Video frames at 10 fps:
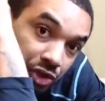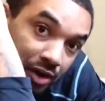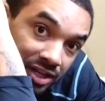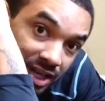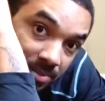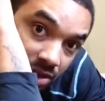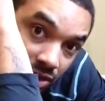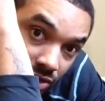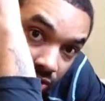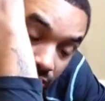triceps
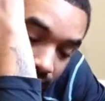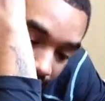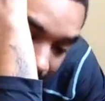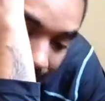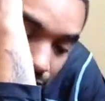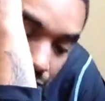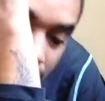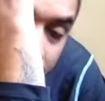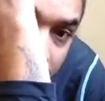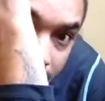start to attach,
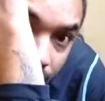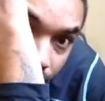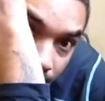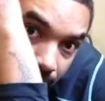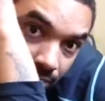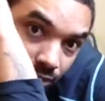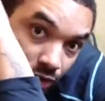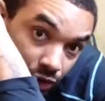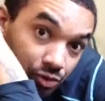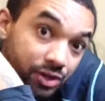
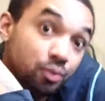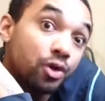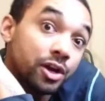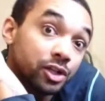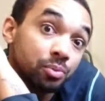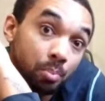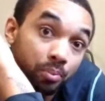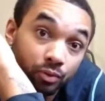usually where it's